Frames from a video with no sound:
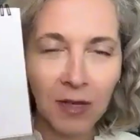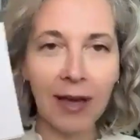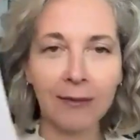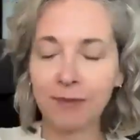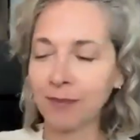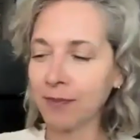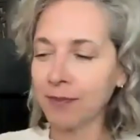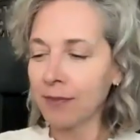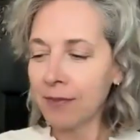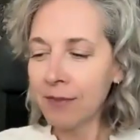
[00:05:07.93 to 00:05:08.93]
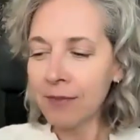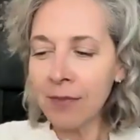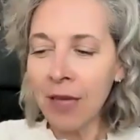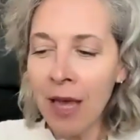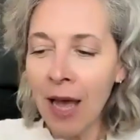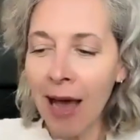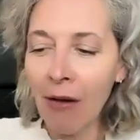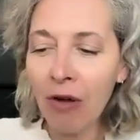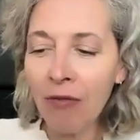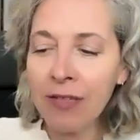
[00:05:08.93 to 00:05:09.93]
Okay.
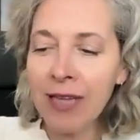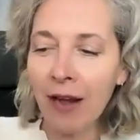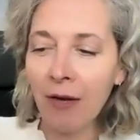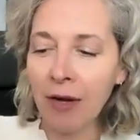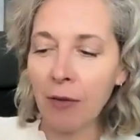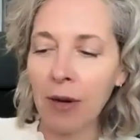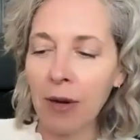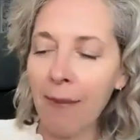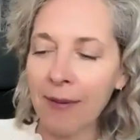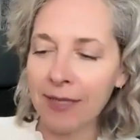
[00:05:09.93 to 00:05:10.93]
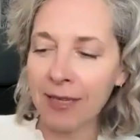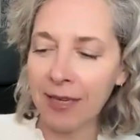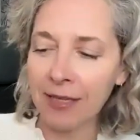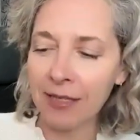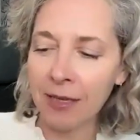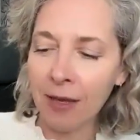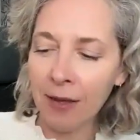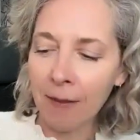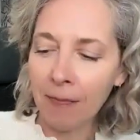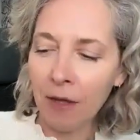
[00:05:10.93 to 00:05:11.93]
Out of integrity, what happens is
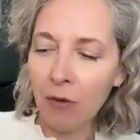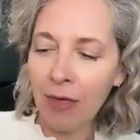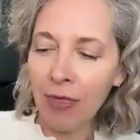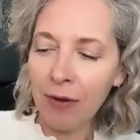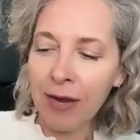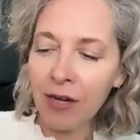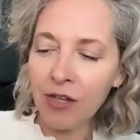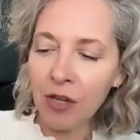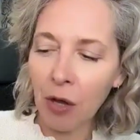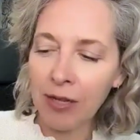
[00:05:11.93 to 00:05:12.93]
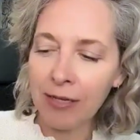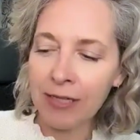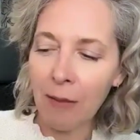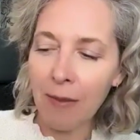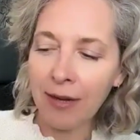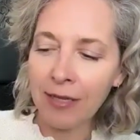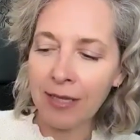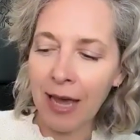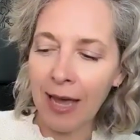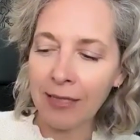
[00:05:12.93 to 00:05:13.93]
you are 3 years old and somebody
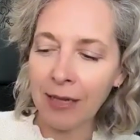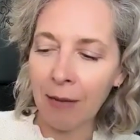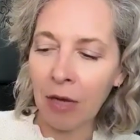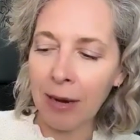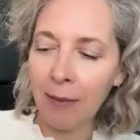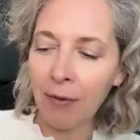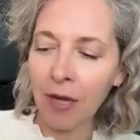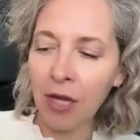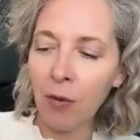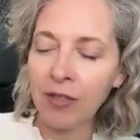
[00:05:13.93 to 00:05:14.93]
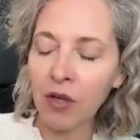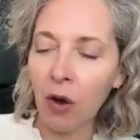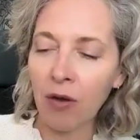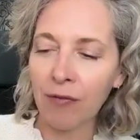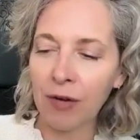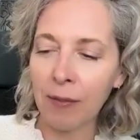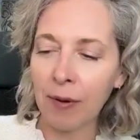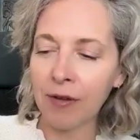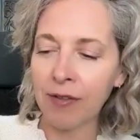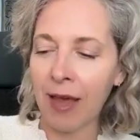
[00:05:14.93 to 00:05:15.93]
says, I'm going to bring you a toy for your
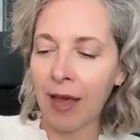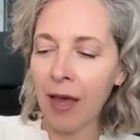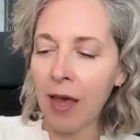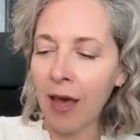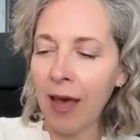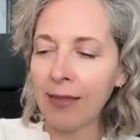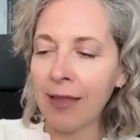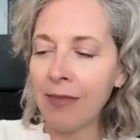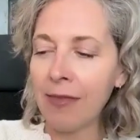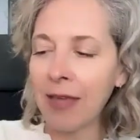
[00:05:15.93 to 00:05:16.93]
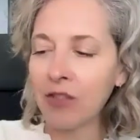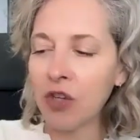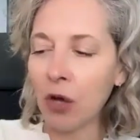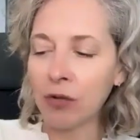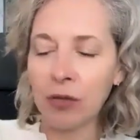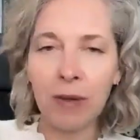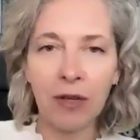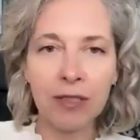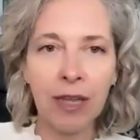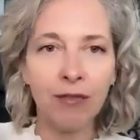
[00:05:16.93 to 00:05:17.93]
birthday. And then they don't
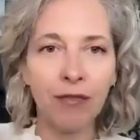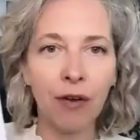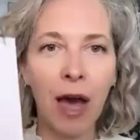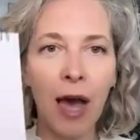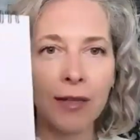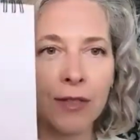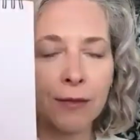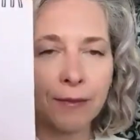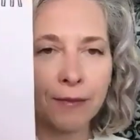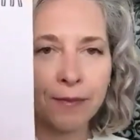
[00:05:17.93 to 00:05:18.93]
because they forgot.